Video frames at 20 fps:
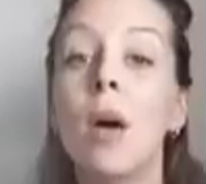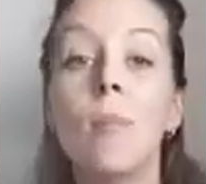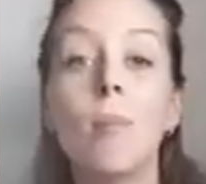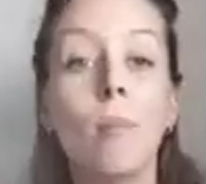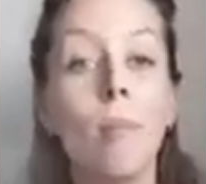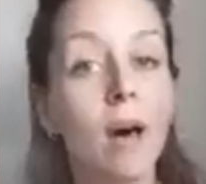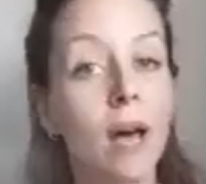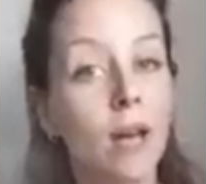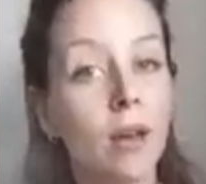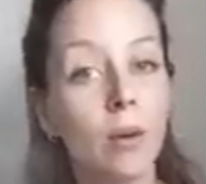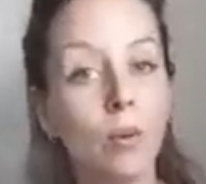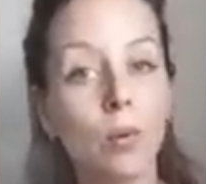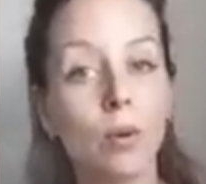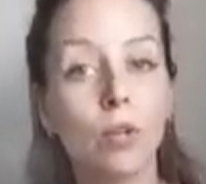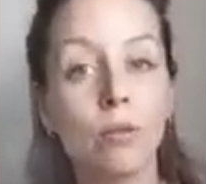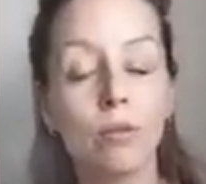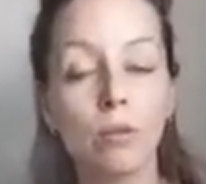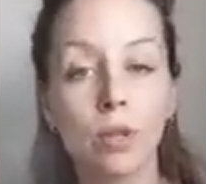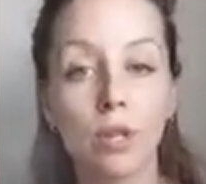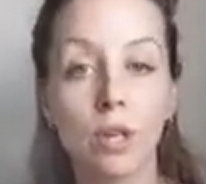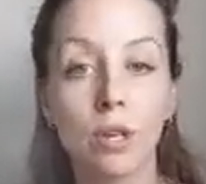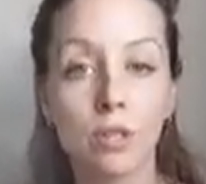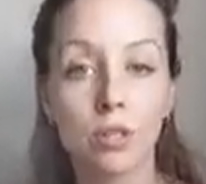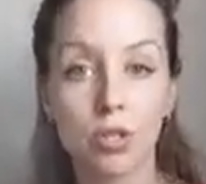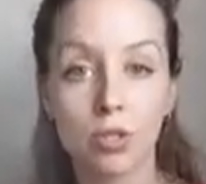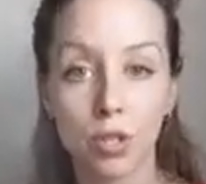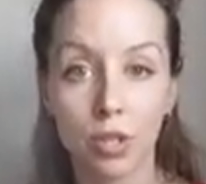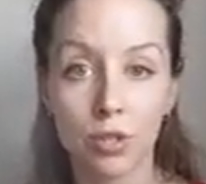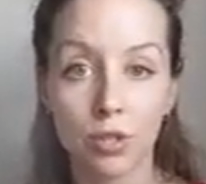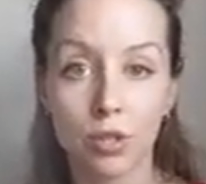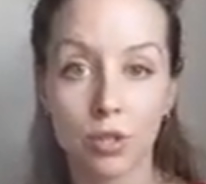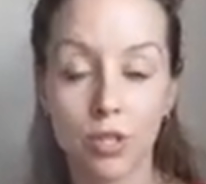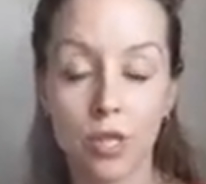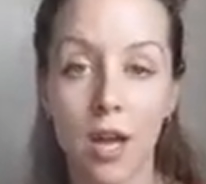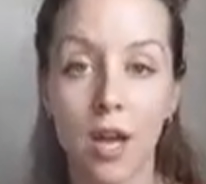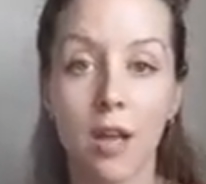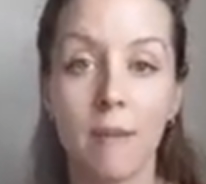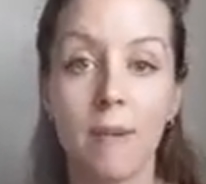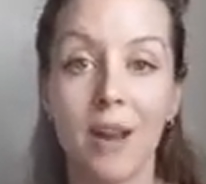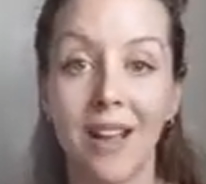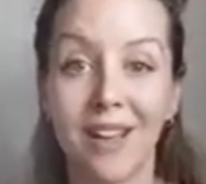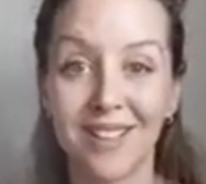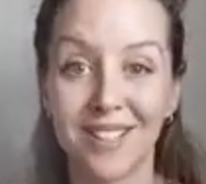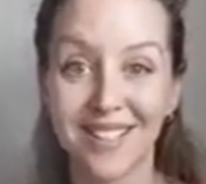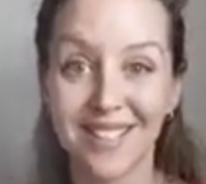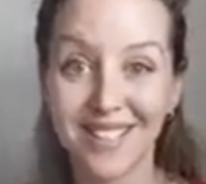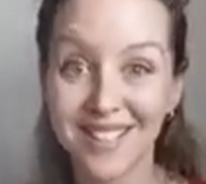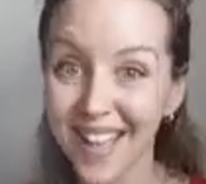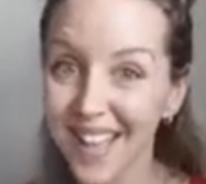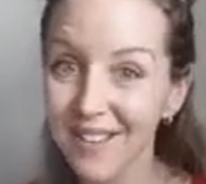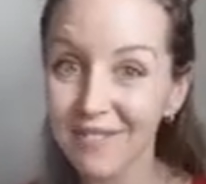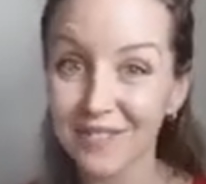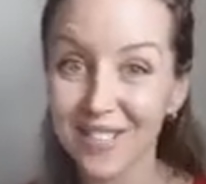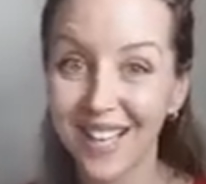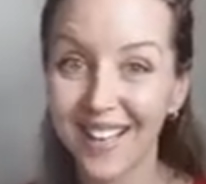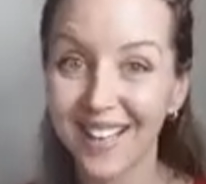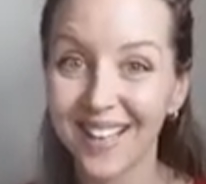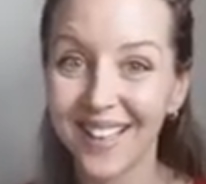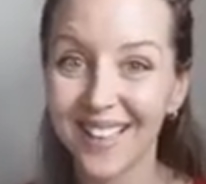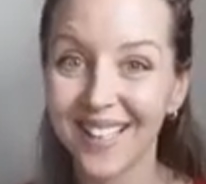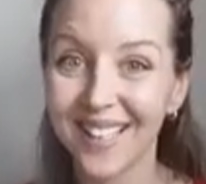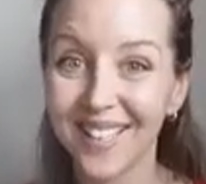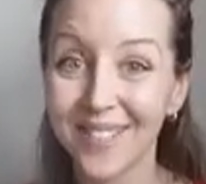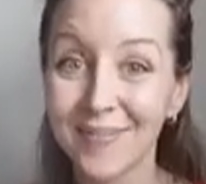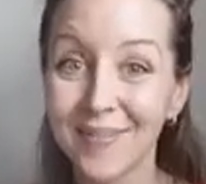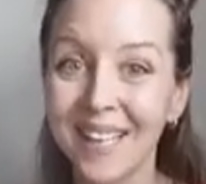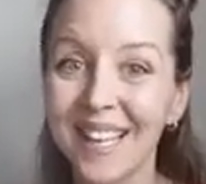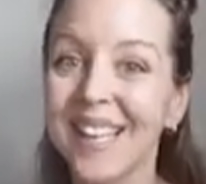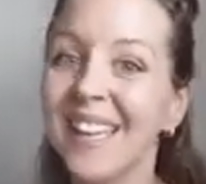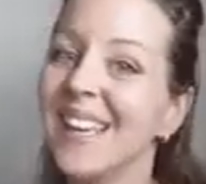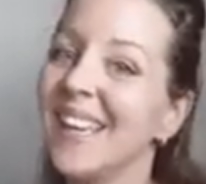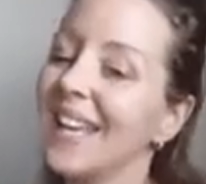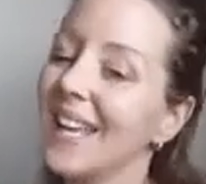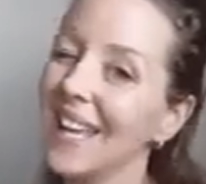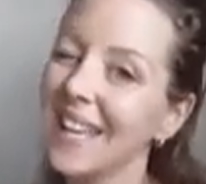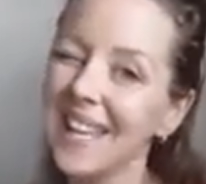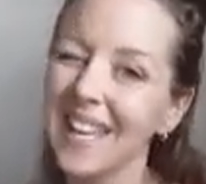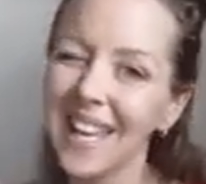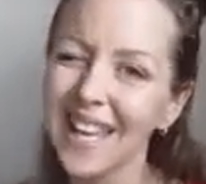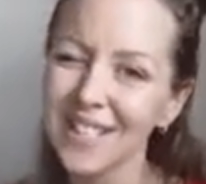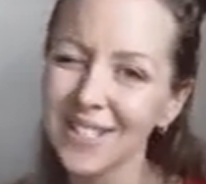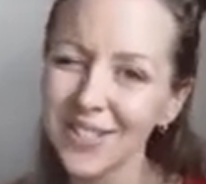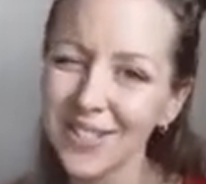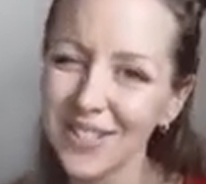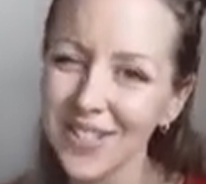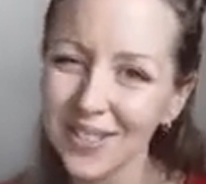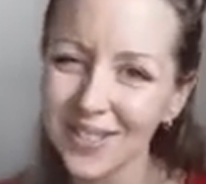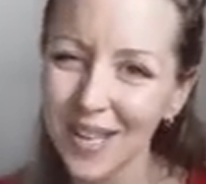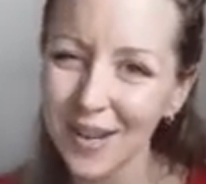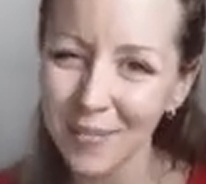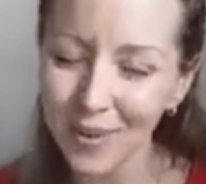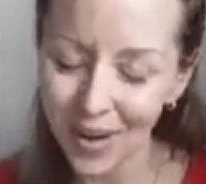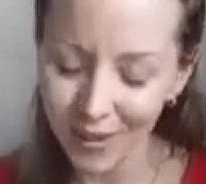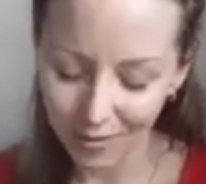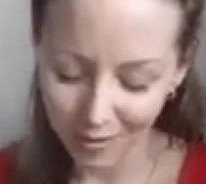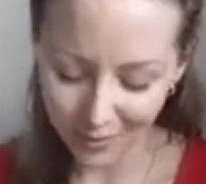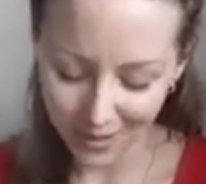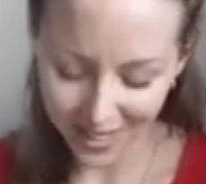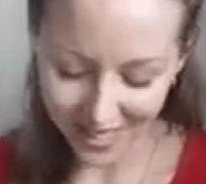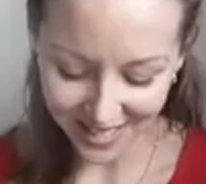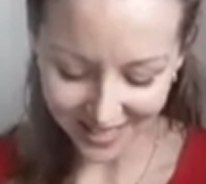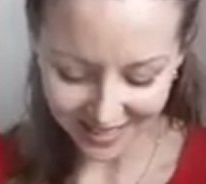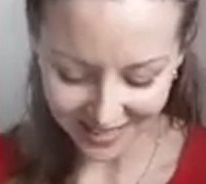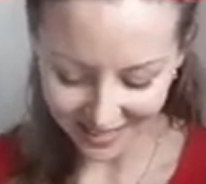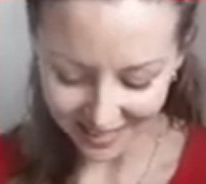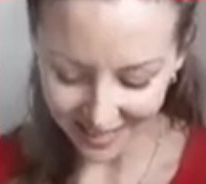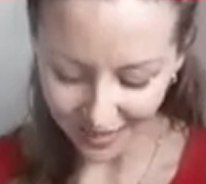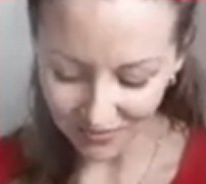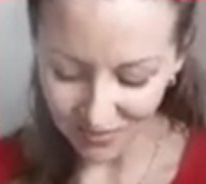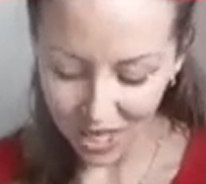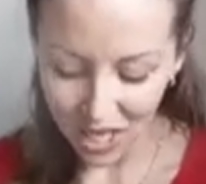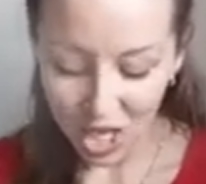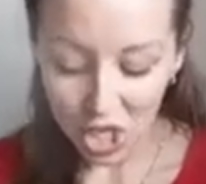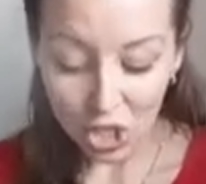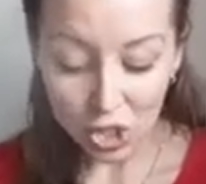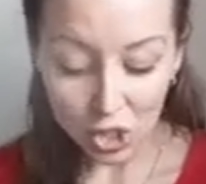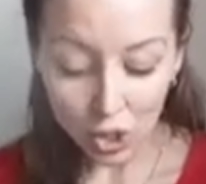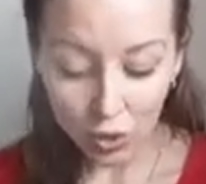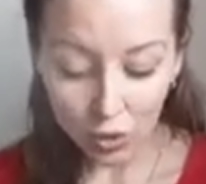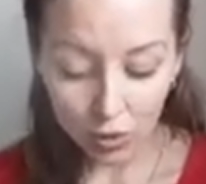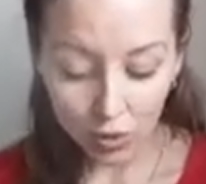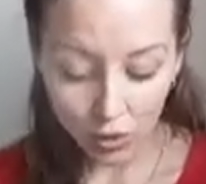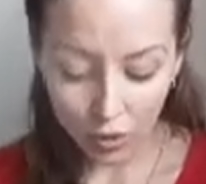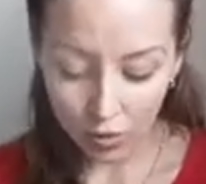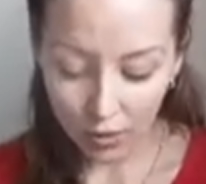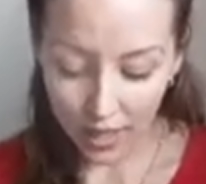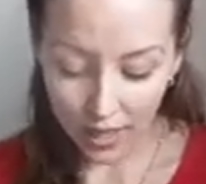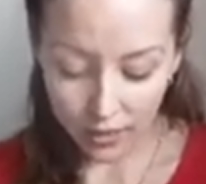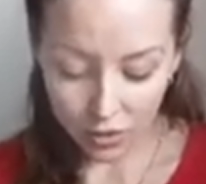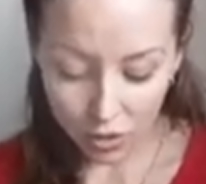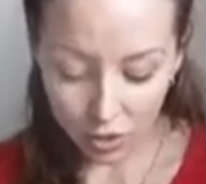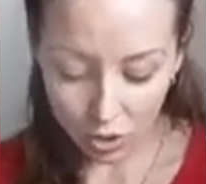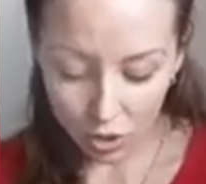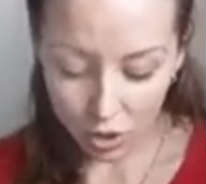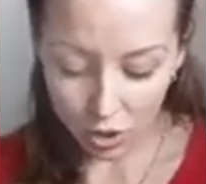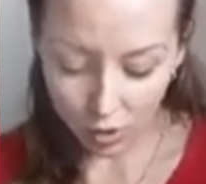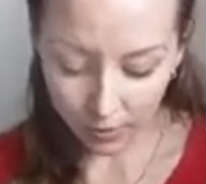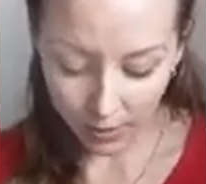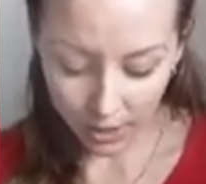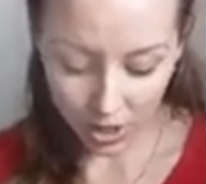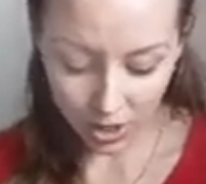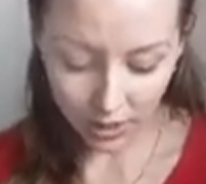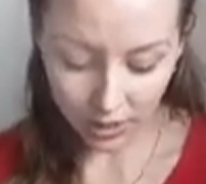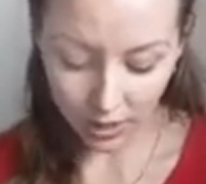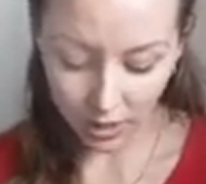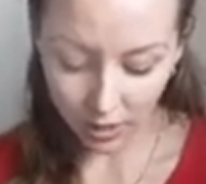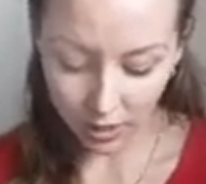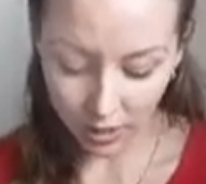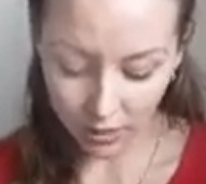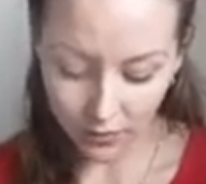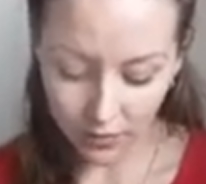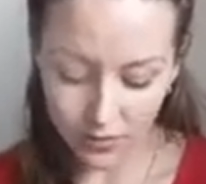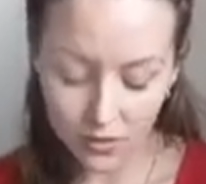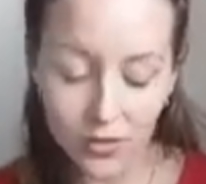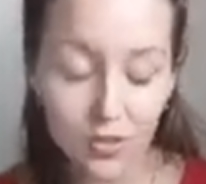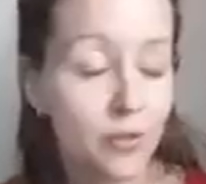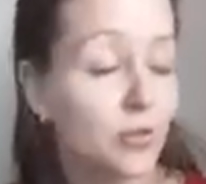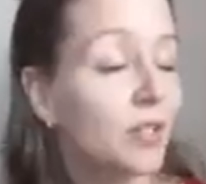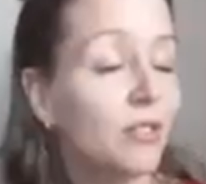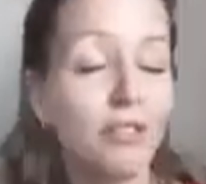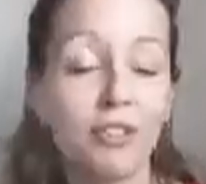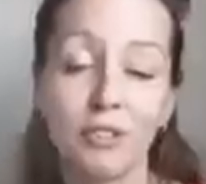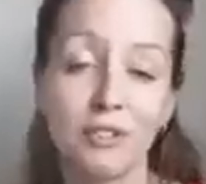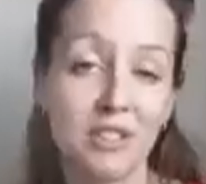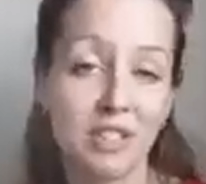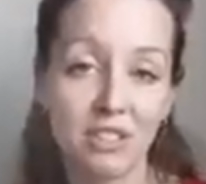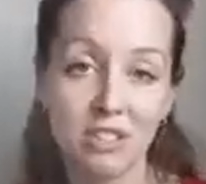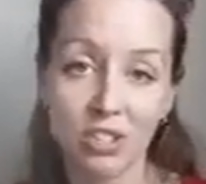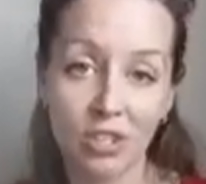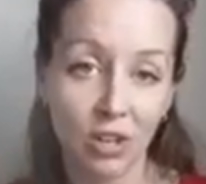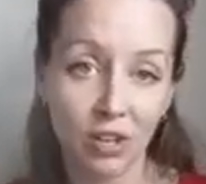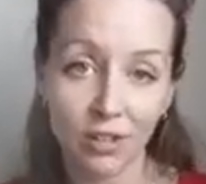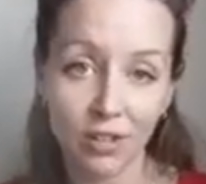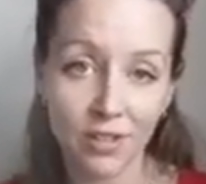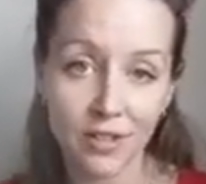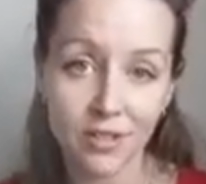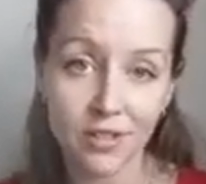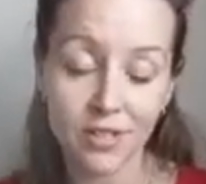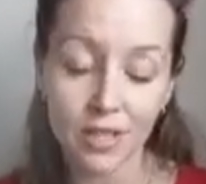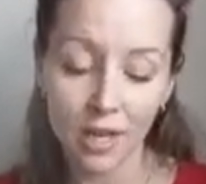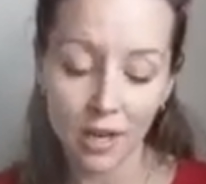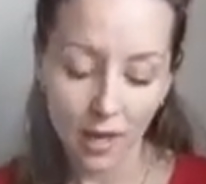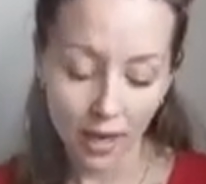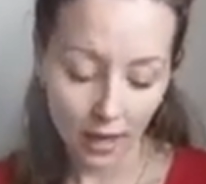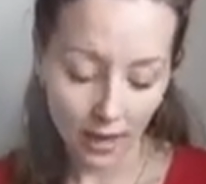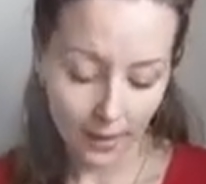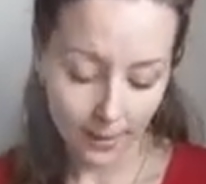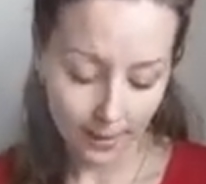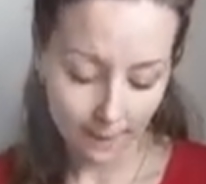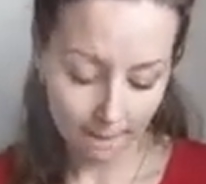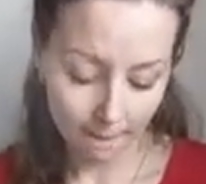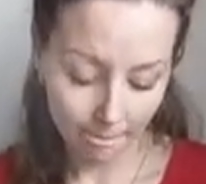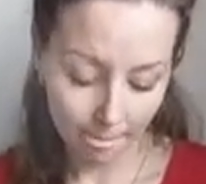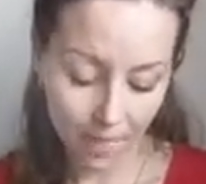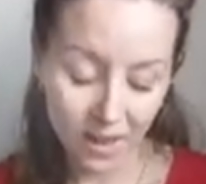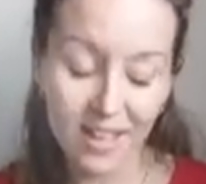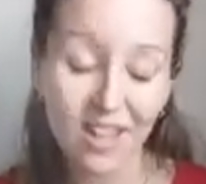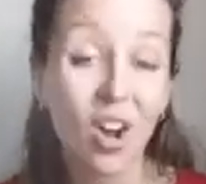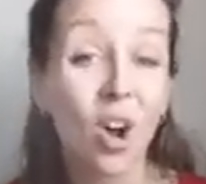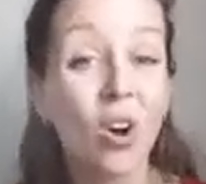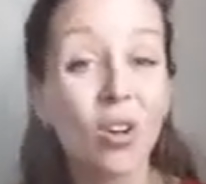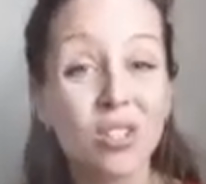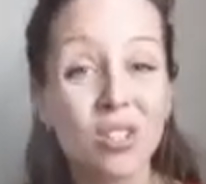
But when you learn how to structure your time and how to save time, it cancels out that problem entirely. So you guys, there's so much in here. This is only $15. It also